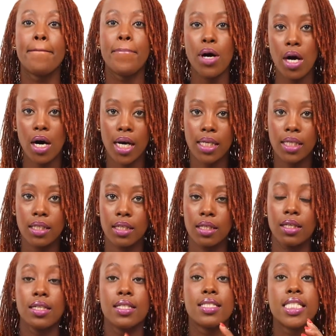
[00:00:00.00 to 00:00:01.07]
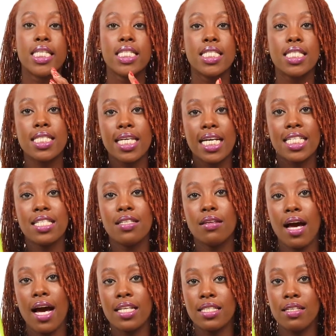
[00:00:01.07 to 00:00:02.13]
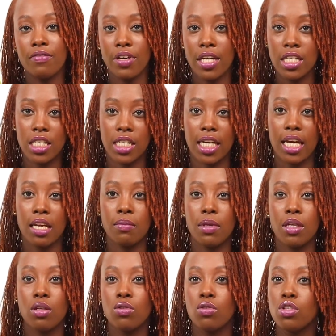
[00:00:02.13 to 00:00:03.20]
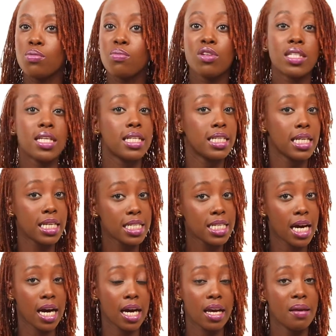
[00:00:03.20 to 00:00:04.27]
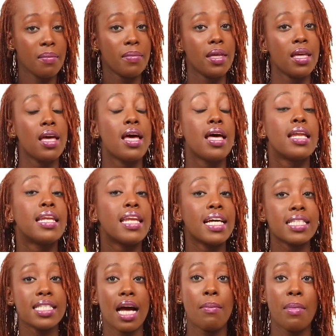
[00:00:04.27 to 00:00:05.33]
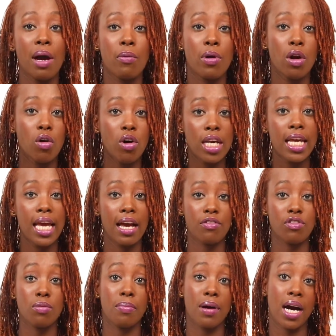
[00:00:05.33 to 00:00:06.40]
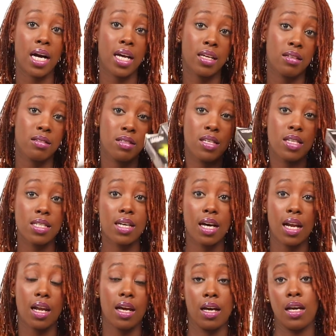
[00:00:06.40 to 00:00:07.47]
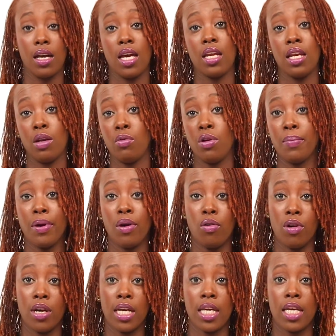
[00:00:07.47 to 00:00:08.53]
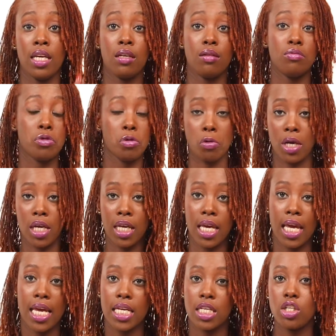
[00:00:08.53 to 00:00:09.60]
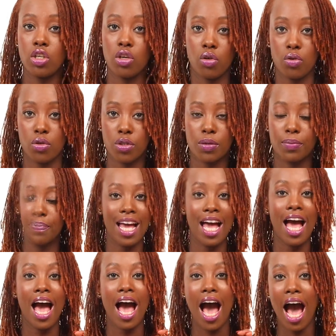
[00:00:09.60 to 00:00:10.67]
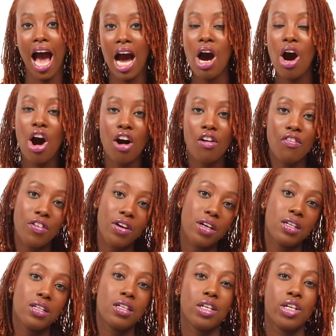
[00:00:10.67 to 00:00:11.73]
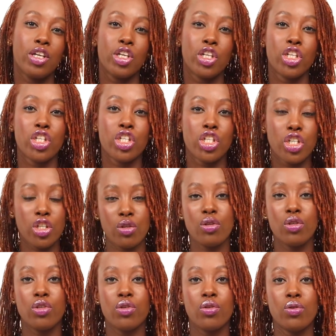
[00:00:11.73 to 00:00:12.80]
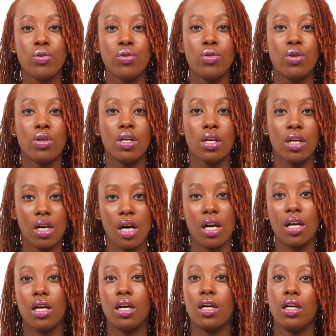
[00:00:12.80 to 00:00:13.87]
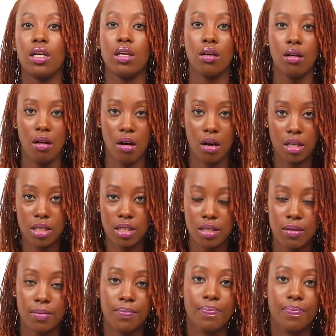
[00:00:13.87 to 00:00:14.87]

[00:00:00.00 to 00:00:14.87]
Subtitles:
But since this activator can be used more than 10 times, next time I will only have to buy this color and it will be only 28 euros. How often should you color your locks?